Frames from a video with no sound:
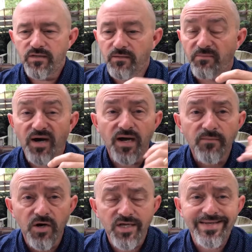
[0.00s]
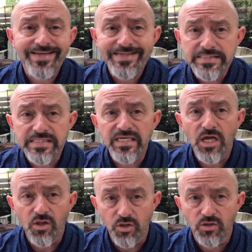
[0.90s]
The bond market is the
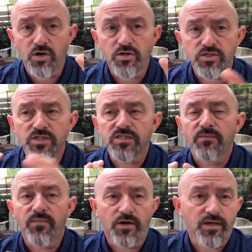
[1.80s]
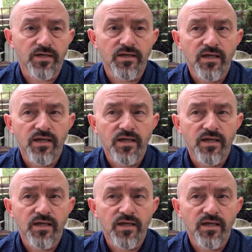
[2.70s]
largest market